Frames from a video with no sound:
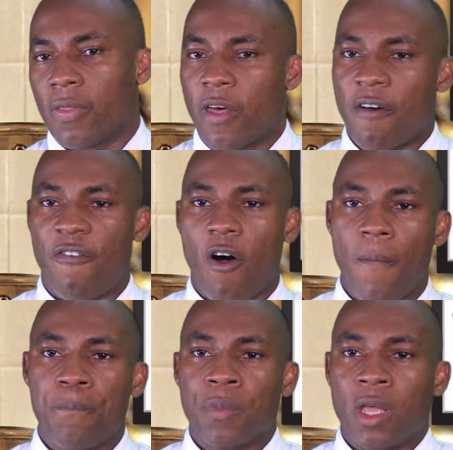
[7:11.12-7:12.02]

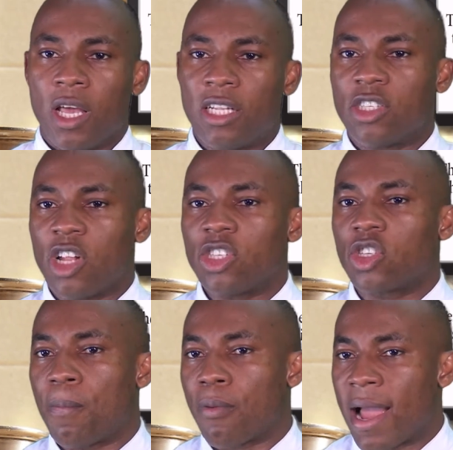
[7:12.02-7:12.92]
Therefore, it is not
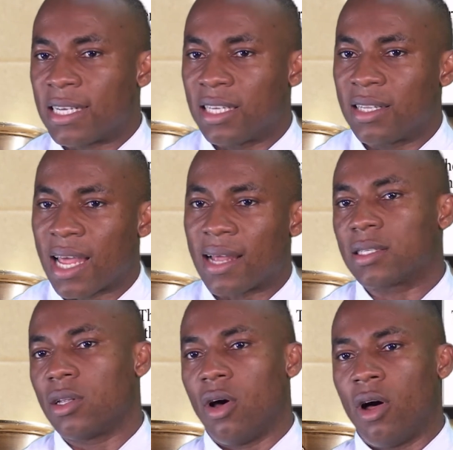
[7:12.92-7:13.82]
surprising
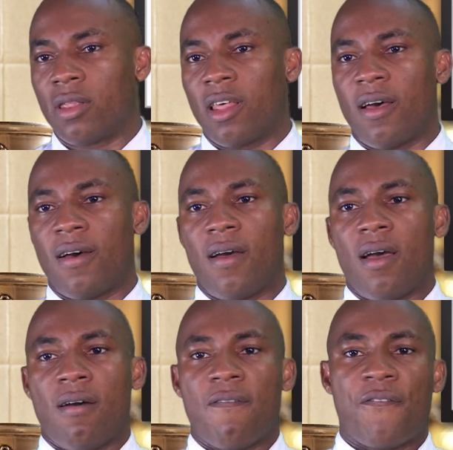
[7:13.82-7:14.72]
that on the
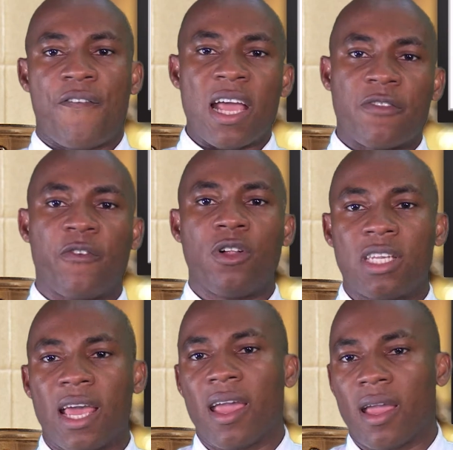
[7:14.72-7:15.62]
faithful
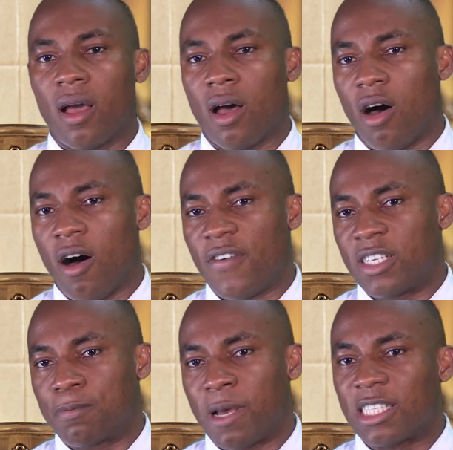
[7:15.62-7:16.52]
day of a
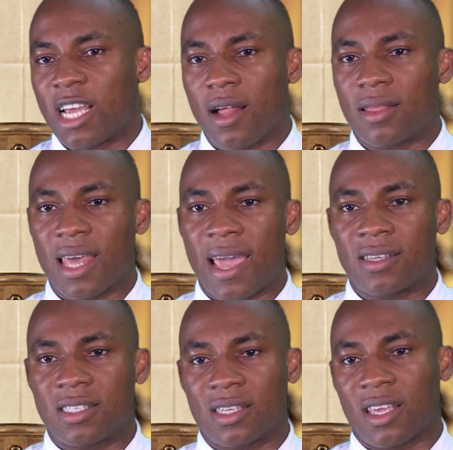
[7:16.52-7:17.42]
special
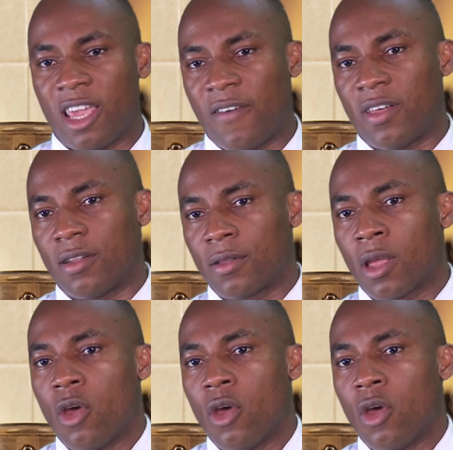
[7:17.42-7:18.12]
Thanksgiving,